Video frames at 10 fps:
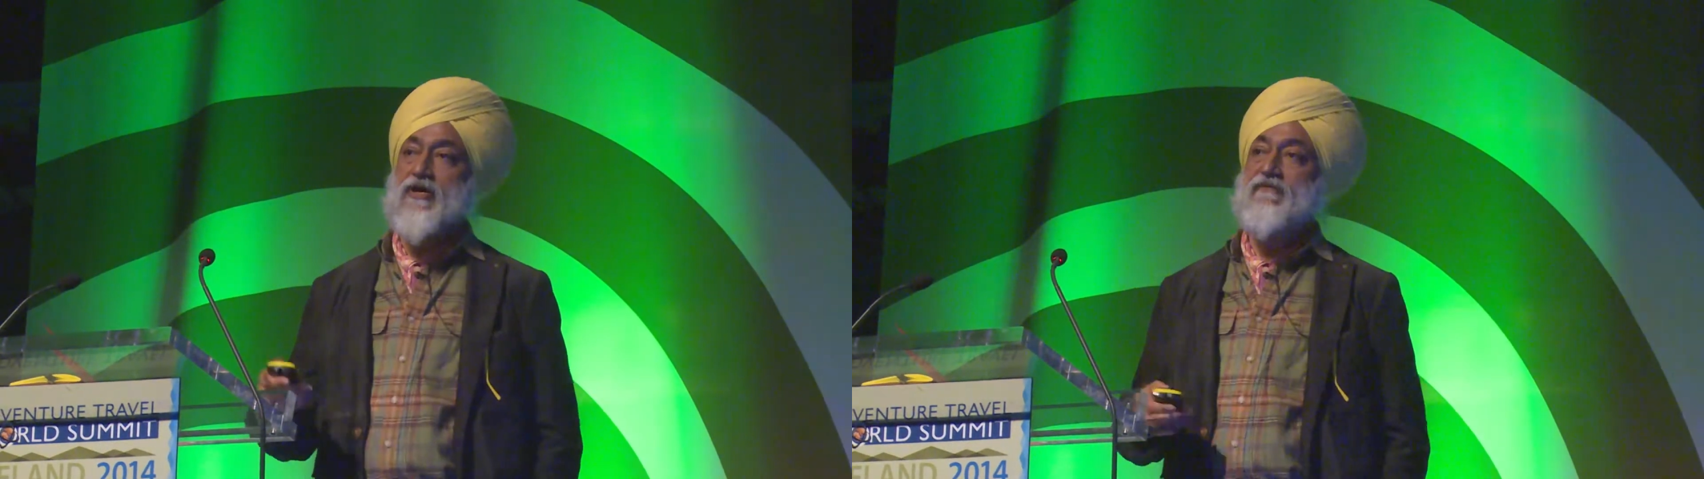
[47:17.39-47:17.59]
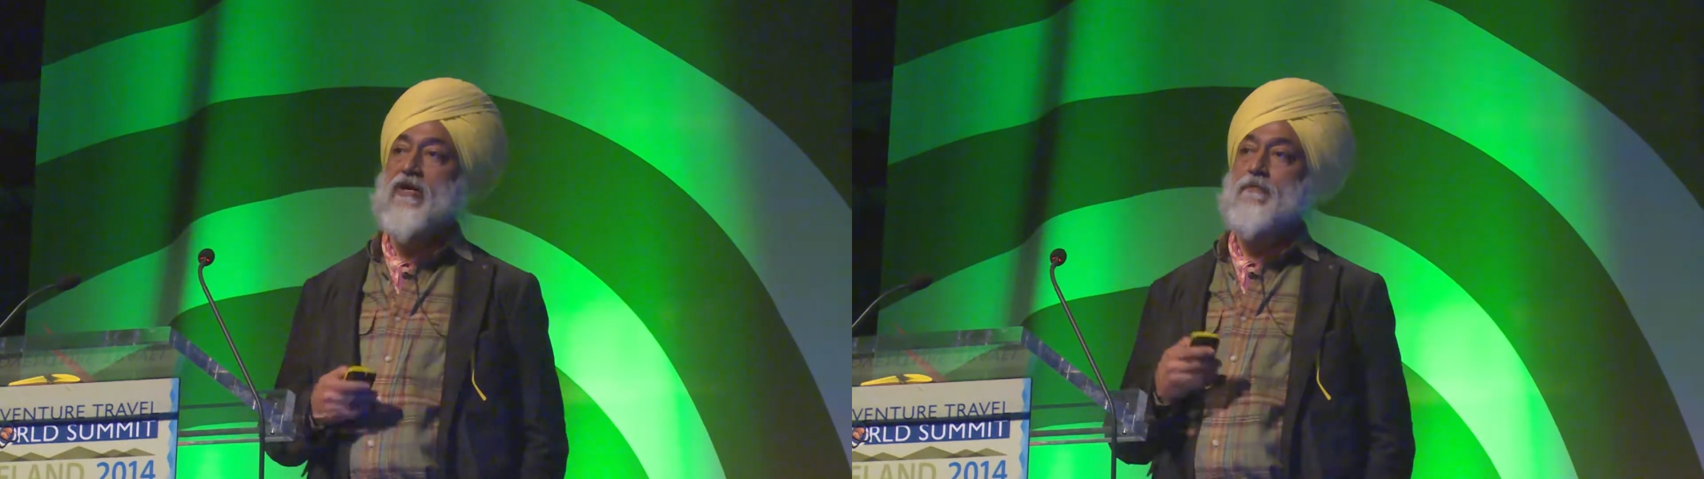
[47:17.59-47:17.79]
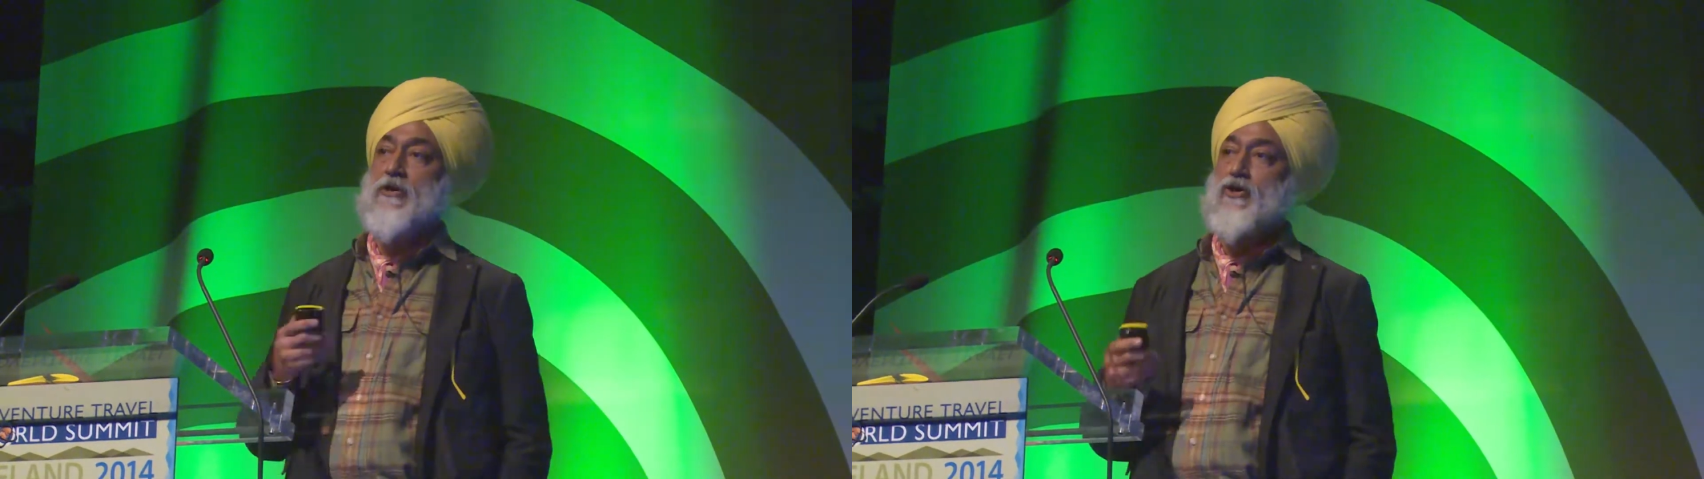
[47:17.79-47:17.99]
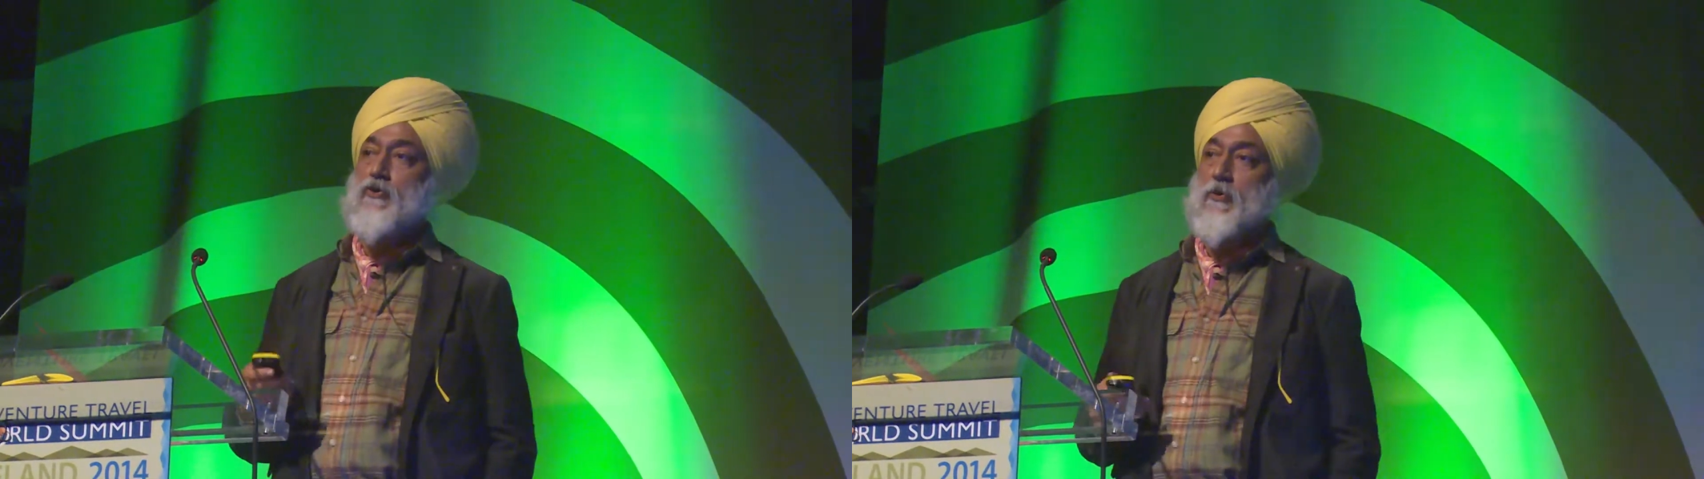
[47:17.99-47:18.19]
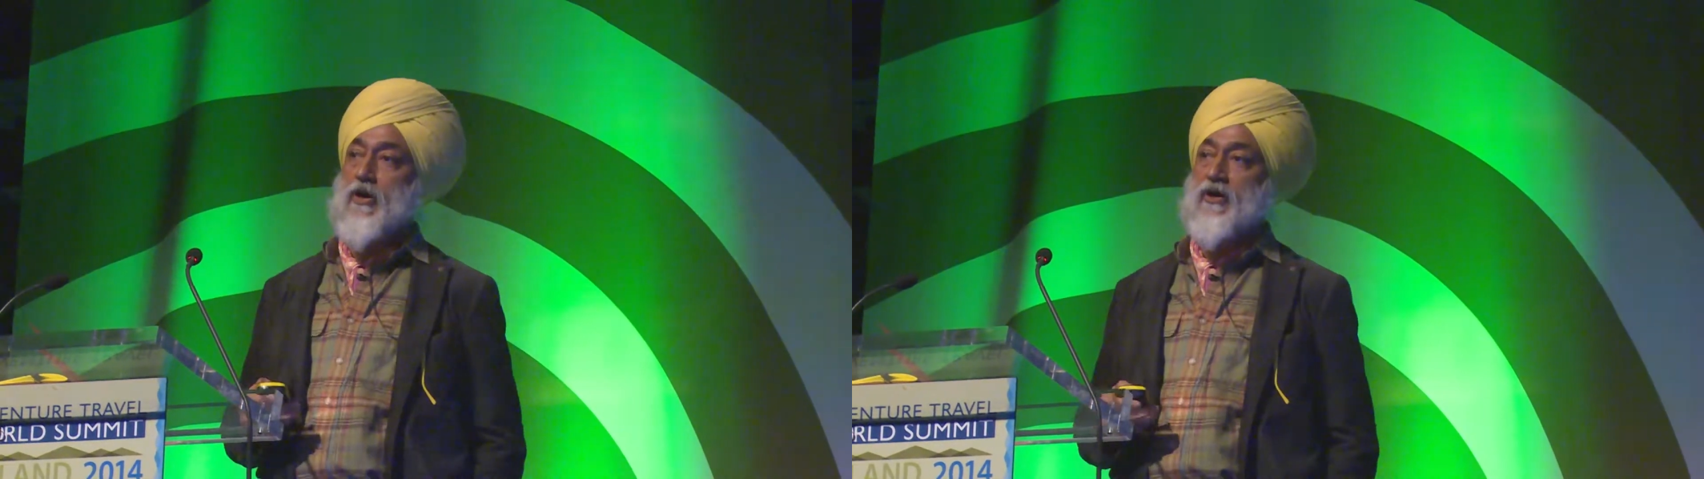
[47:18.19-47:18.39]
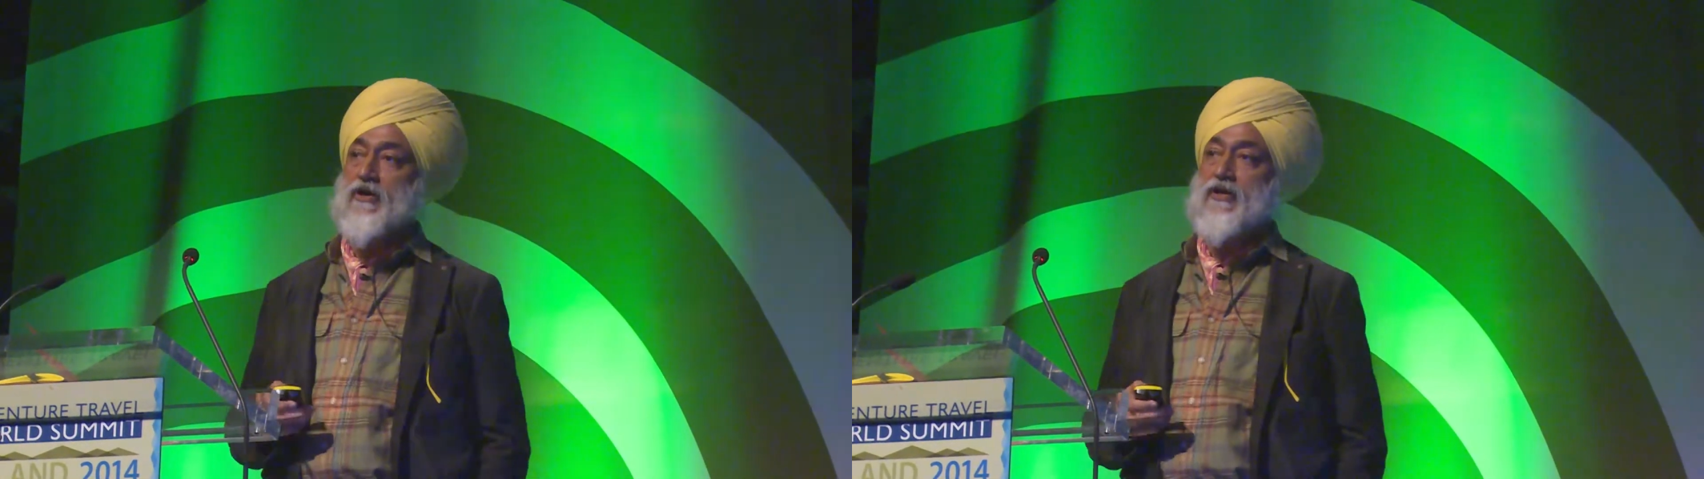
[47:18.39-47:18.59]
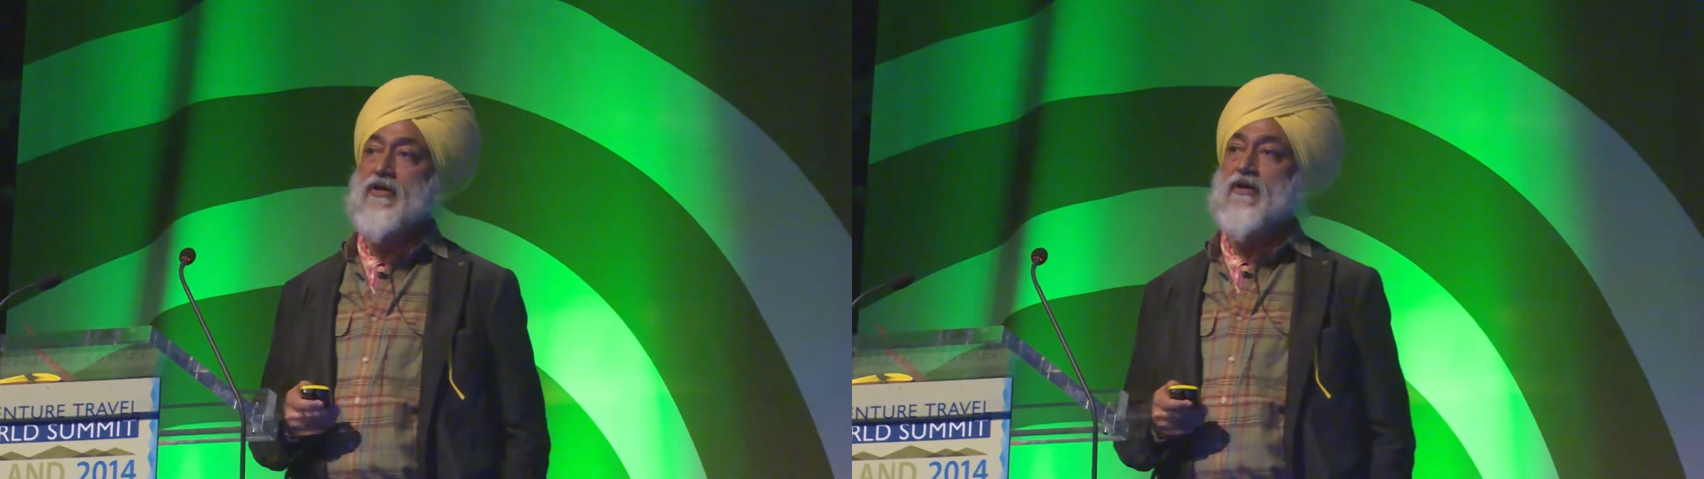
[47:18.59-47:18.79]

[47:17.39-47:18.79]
develop a new product in the